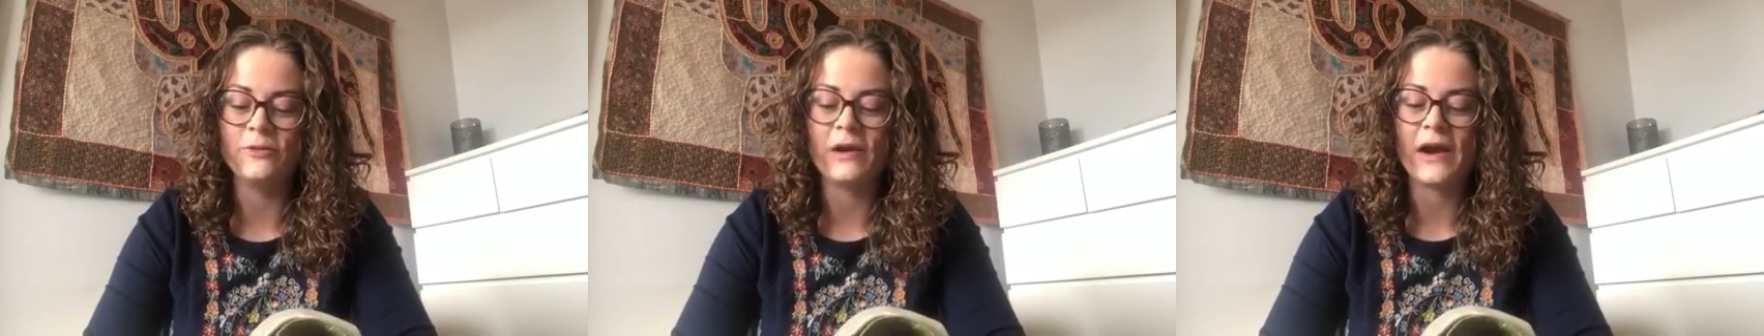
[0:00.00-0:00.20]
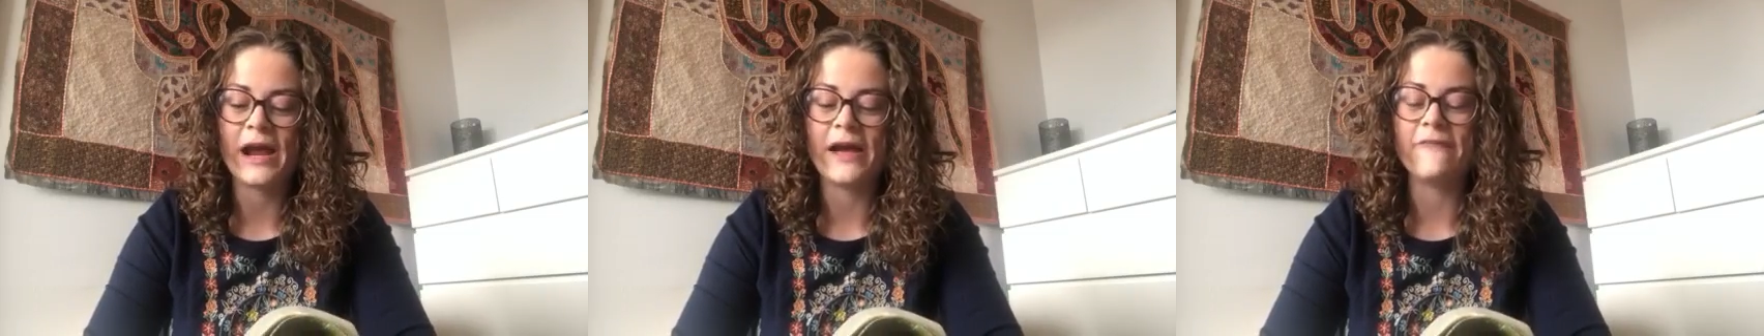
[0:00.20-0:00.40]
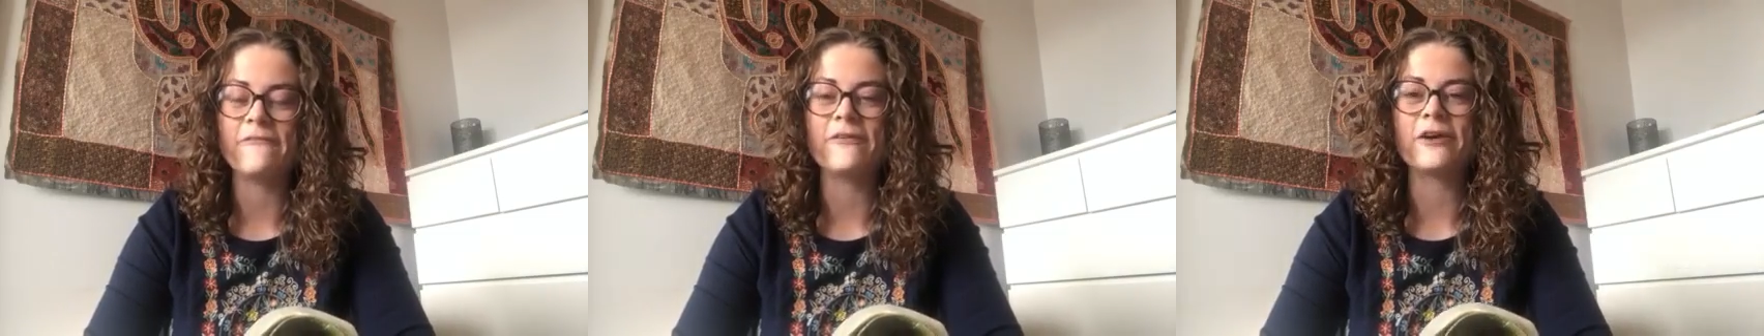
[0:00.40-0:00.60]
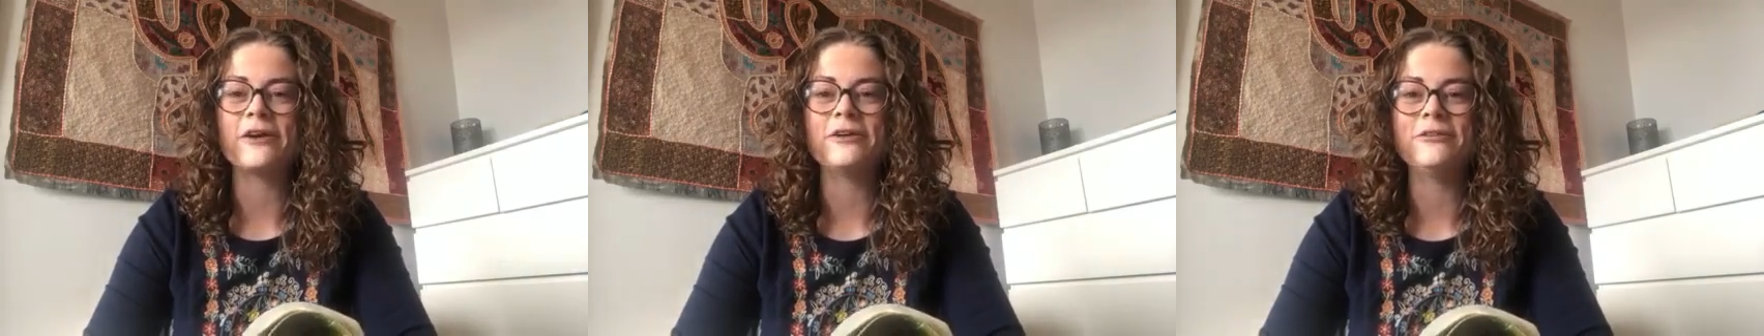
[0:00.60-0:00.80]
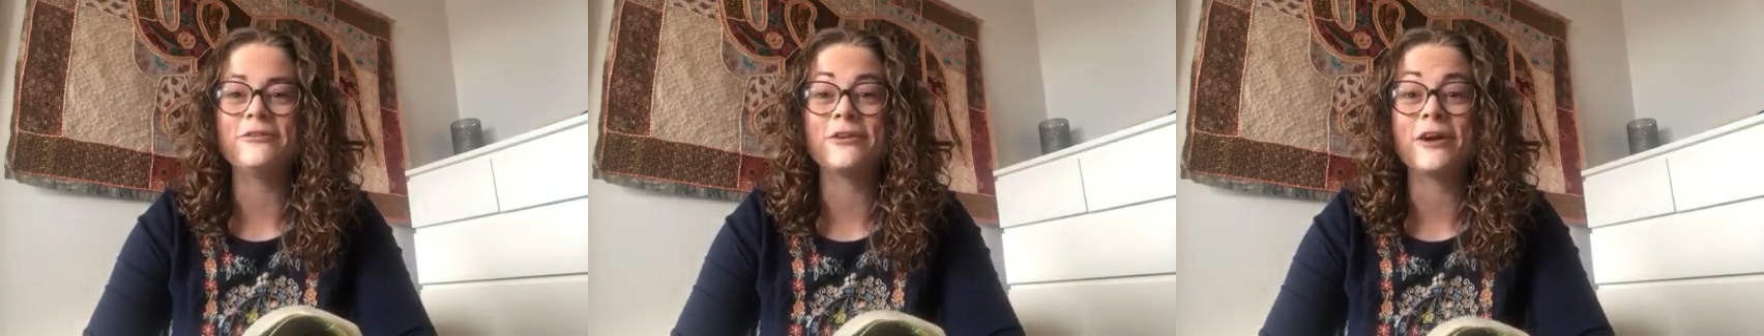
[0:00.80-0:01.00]

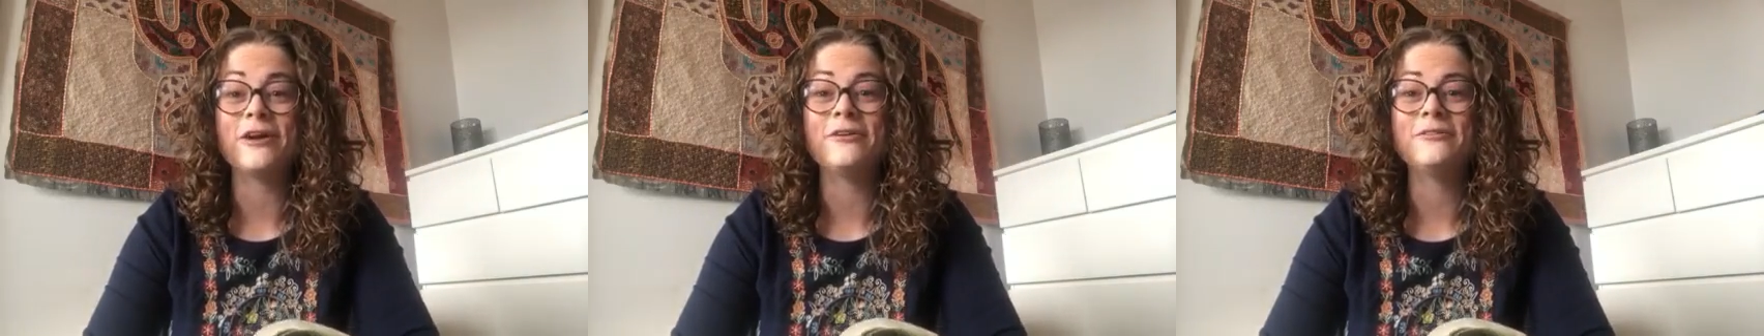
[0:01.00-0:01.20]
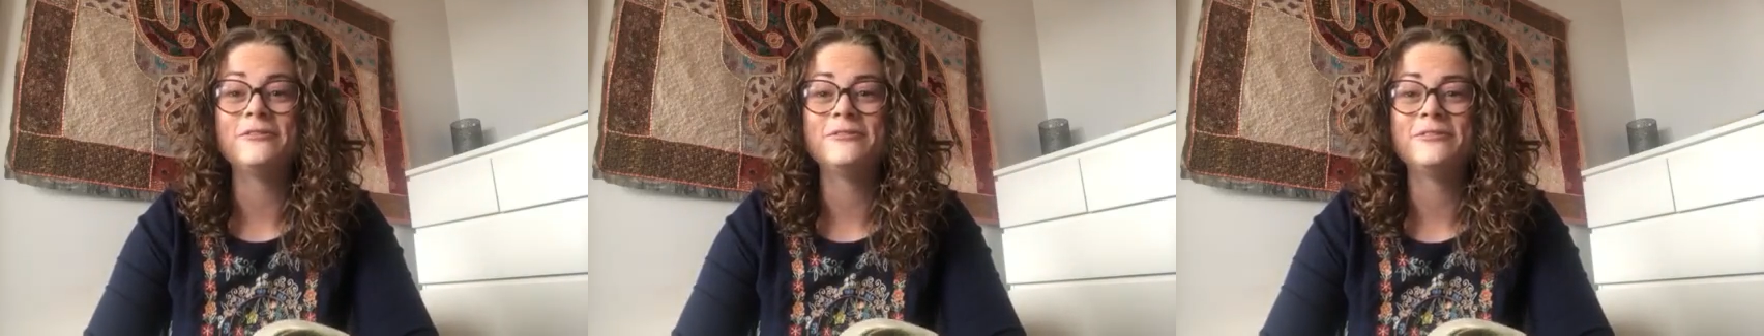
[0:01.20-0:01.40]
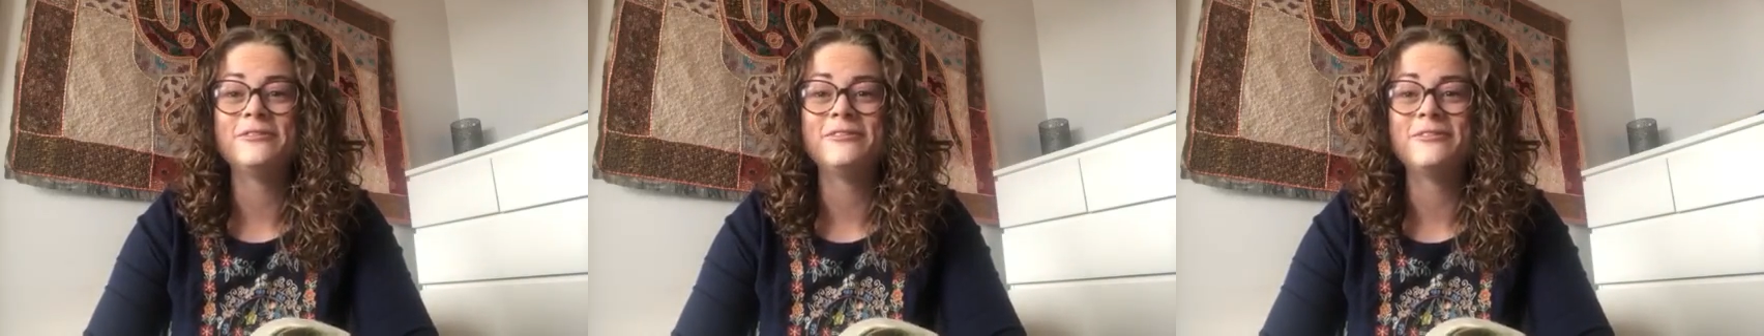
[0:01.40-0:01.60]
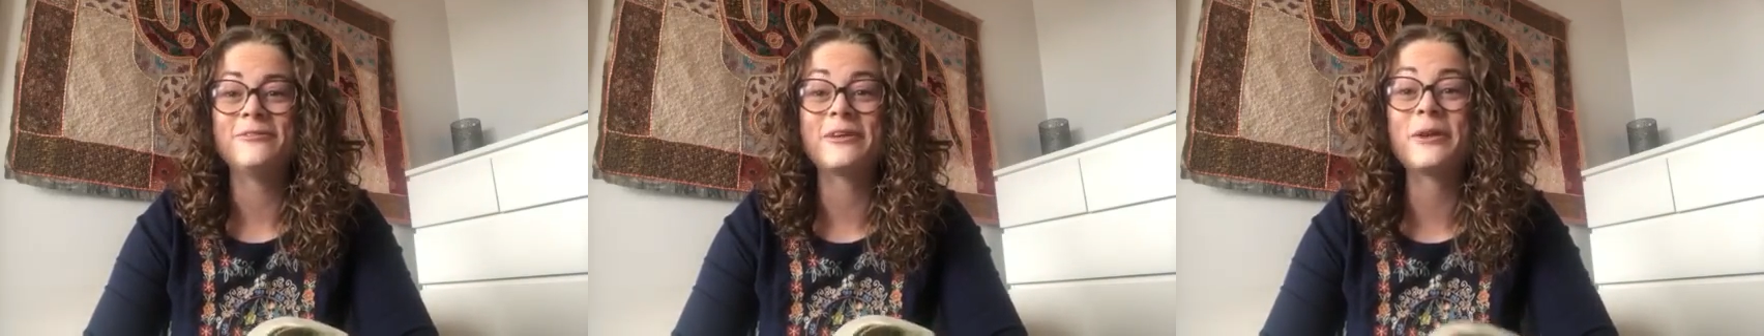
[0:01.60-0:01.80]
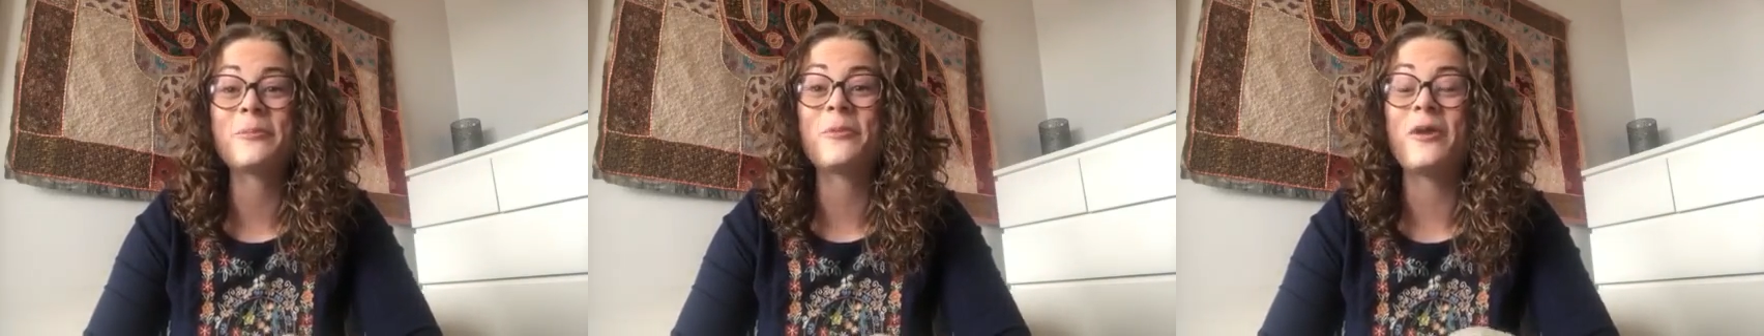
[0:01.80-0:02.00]
wherever you go."
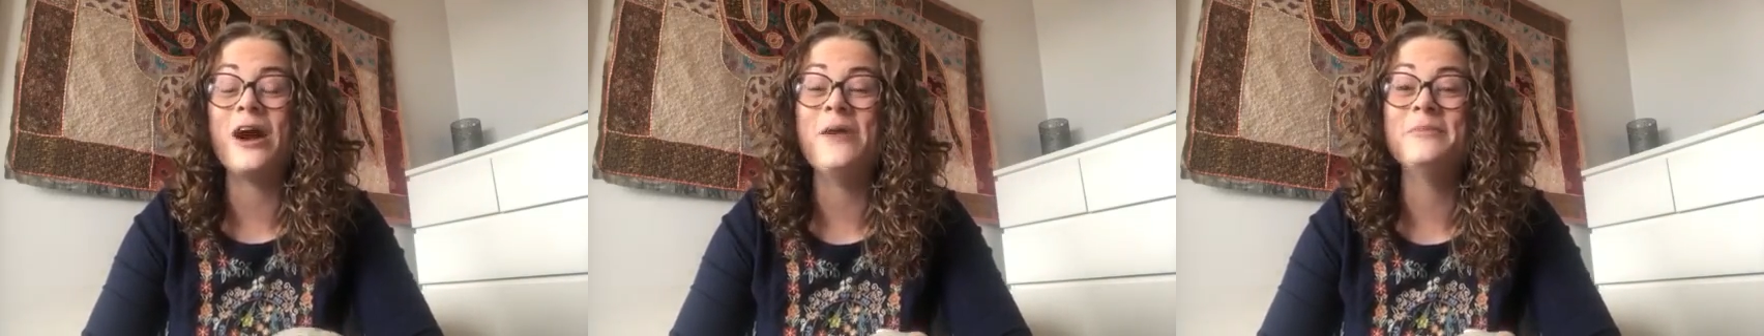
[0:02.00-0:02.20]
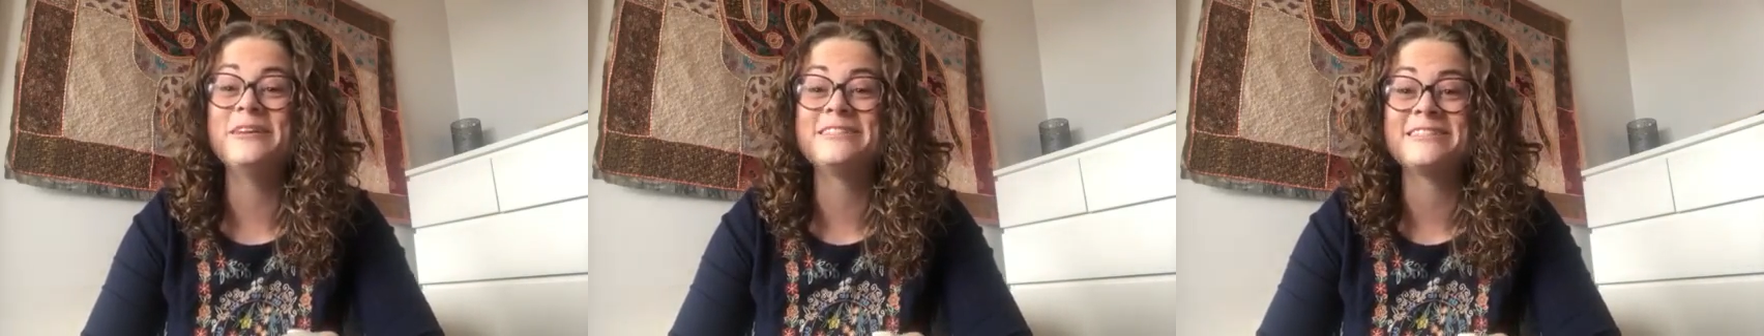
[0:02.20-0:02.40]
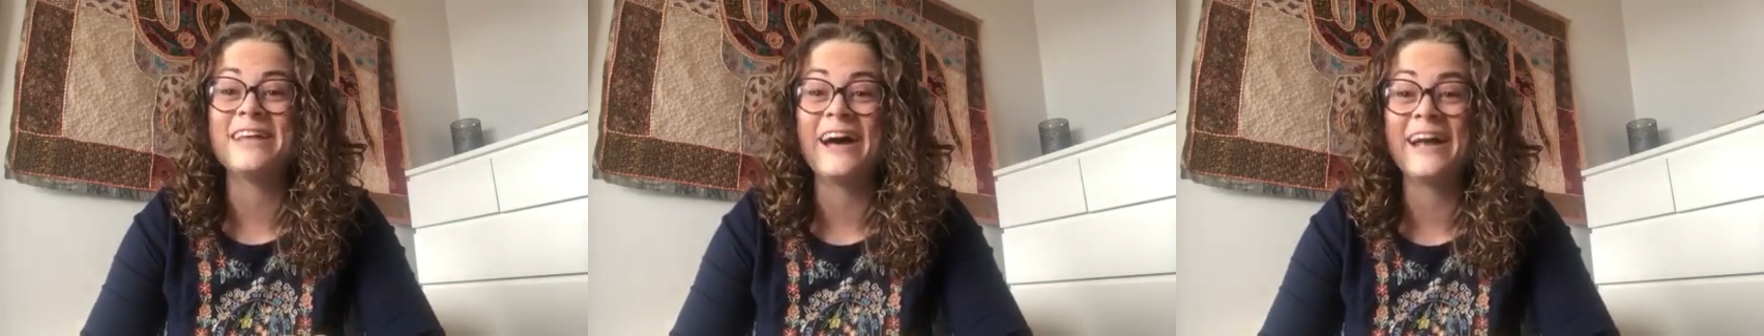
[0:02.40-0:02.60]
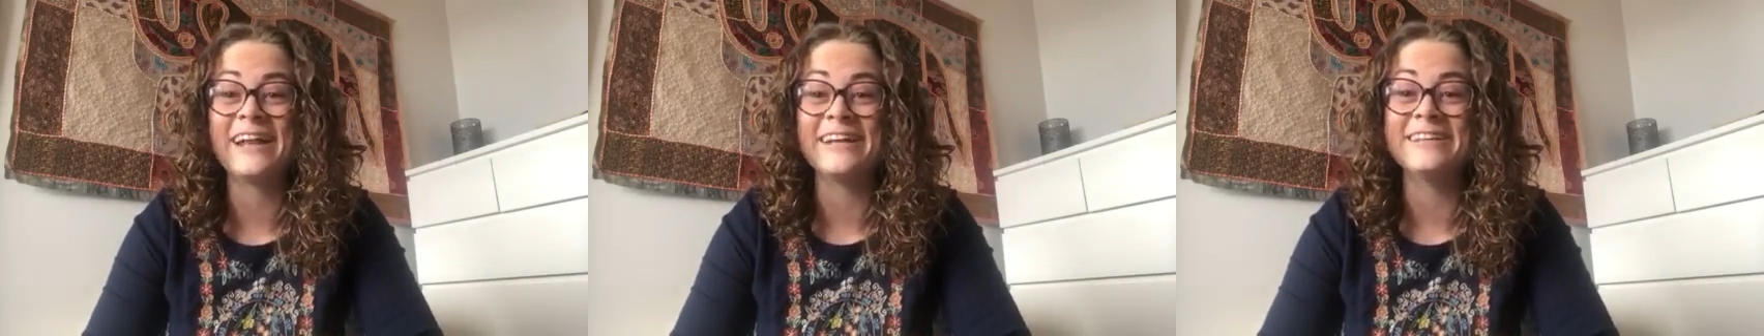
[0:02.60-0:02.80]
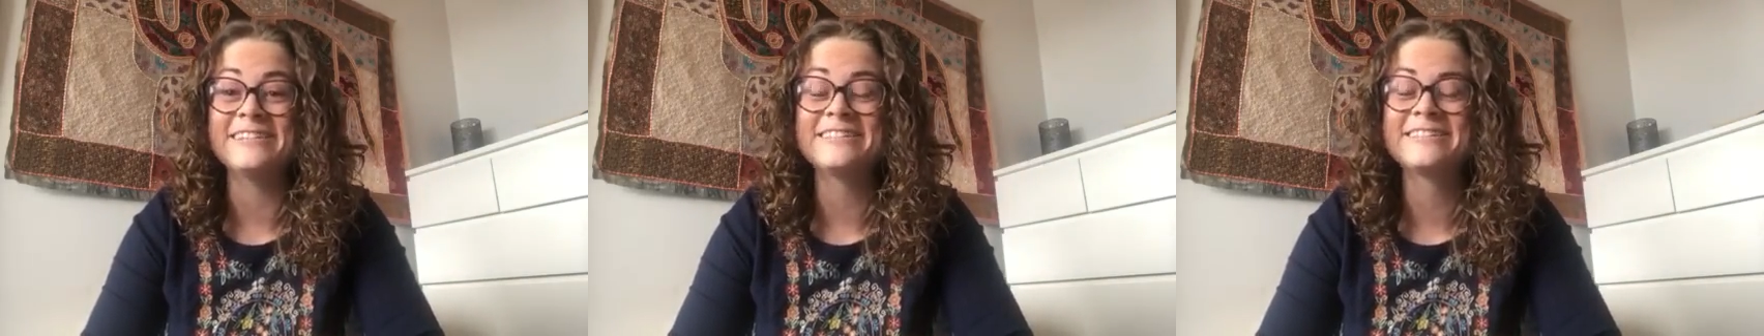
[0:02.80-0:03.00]
What a promise
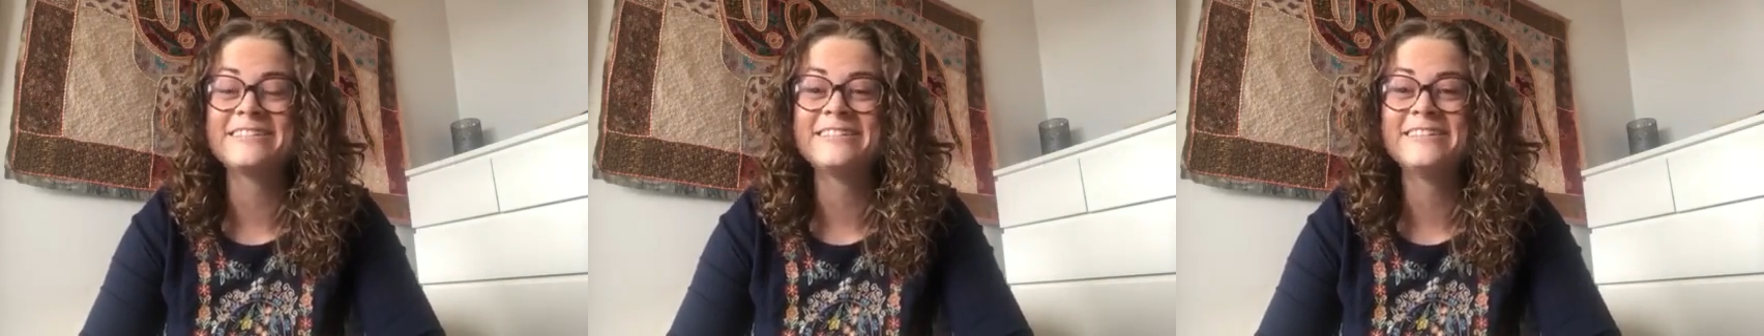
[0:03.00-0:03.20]
that is.